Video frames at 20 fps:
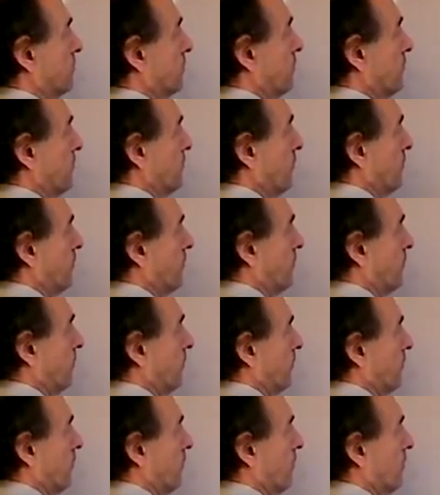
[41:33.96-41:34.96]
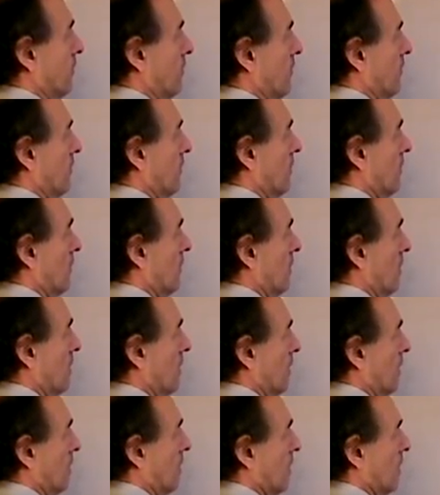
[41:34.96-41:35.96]

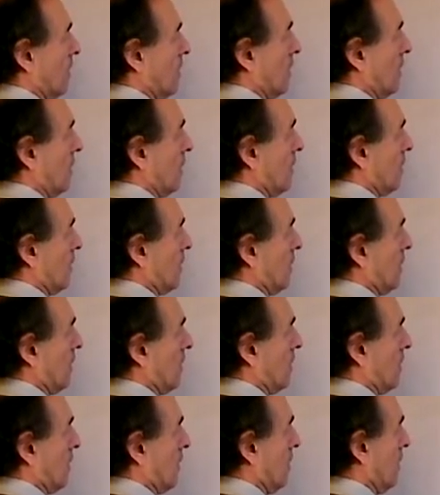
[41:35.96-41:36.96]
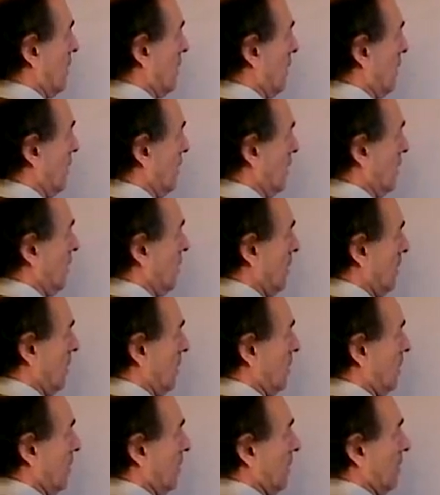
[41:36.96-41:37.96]

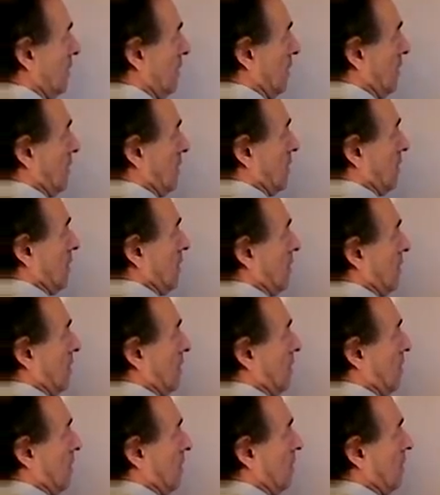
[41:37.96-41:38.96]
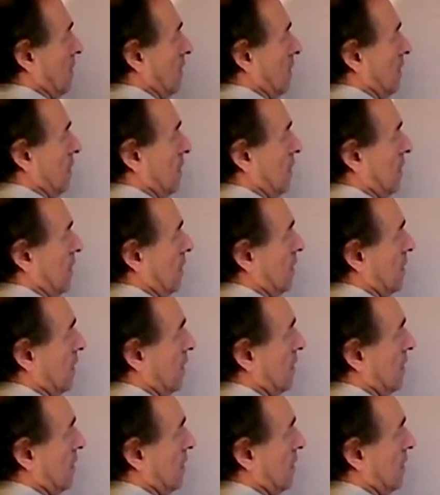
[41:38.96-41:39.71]
Nobody speaks.